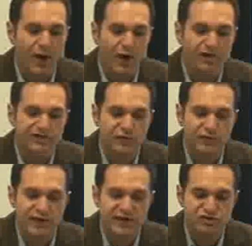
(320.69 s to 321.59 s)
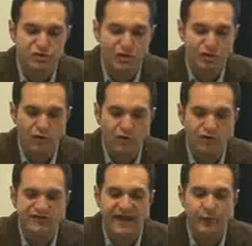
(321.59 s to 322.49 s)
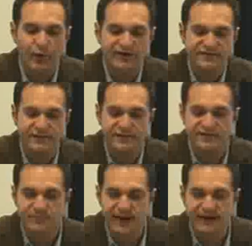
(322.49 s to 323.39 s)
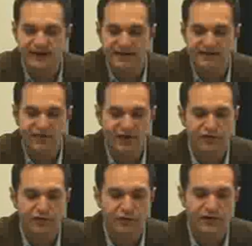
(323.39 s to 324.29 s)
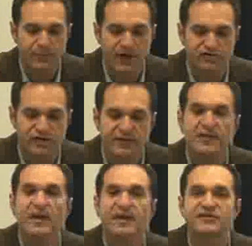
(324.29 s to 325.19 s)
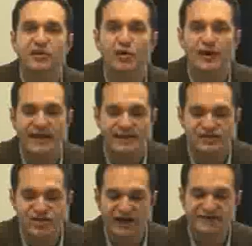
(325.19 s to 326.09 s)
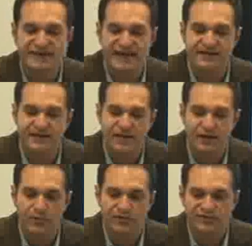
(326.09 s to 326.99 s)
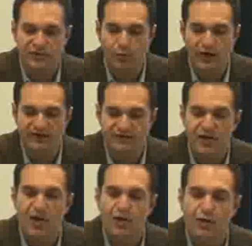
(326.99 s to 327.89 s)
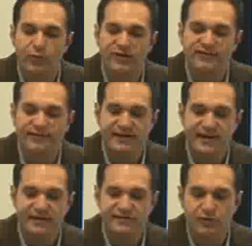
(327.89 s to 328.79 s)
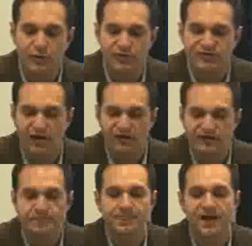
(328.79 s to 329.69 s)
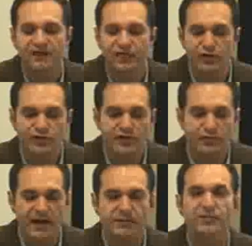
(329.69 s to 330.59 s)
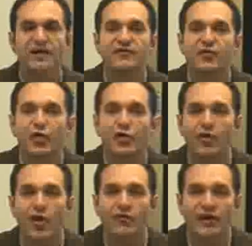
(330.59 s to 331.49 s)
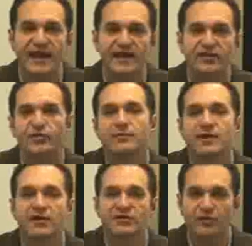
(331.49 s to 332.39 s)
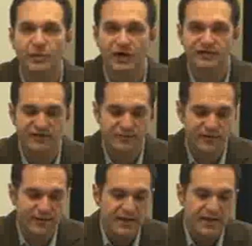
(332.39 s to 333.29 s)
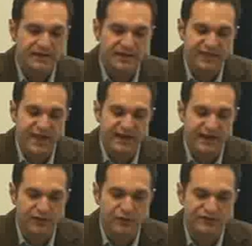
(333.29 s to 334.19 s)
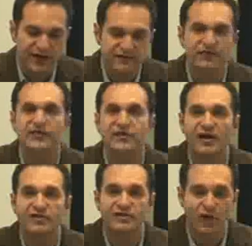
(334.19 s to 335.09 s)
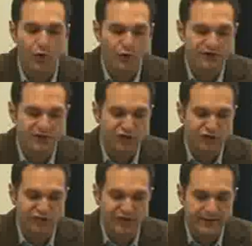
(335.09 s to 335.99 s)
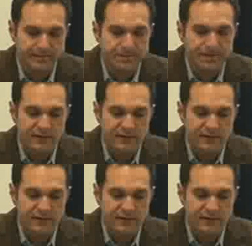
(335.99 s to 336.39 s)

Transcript: Also, Lakeshore Golds and West Timmins Mining Inc. Thunder Creek project is located just 10 kilometers to the west, who recently announced drill results of 13 grams per ton of gold over 83 meters, so proximity to those kinds of results is always a good thing.